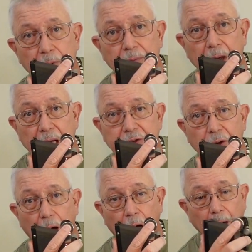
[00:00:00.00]
advance
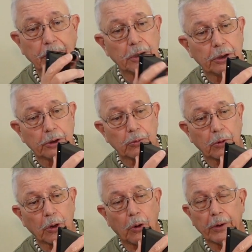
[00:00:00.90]
knob
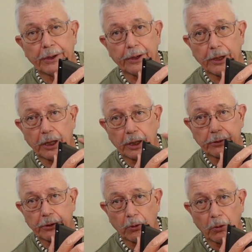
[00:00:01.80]
will go into there
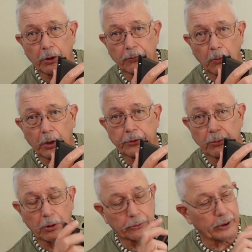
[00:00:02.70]
in order for it to
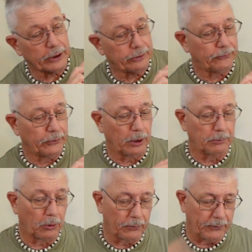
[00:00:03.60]
rotate the
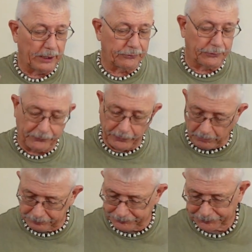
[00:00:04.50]
film or advance the
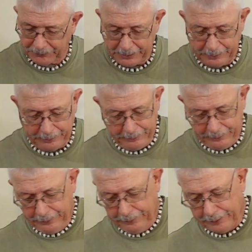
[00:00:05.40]
film.
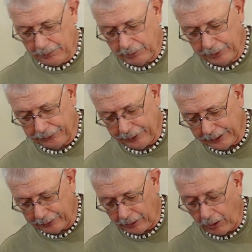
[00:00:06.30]
Now we're going to
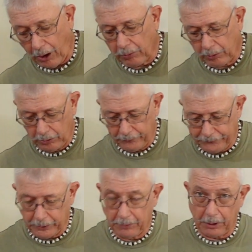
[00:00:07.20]
take our roll of
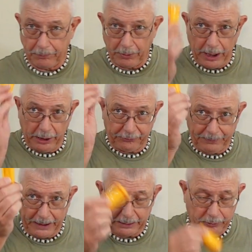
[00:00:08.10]
film, our brand
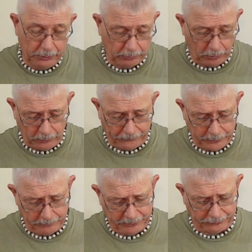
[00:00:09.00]
spanking new roll of
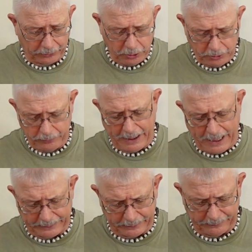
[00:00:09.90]
film. It's a
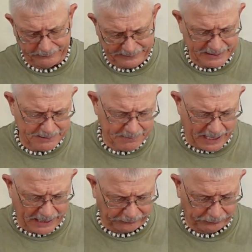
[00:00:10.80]
Kodak
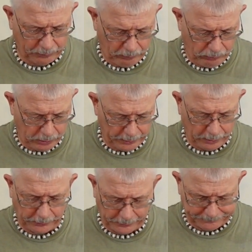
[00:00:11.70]
T-Max
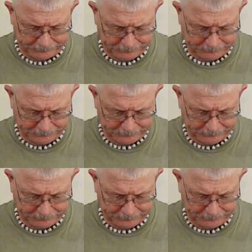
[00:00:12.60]
100.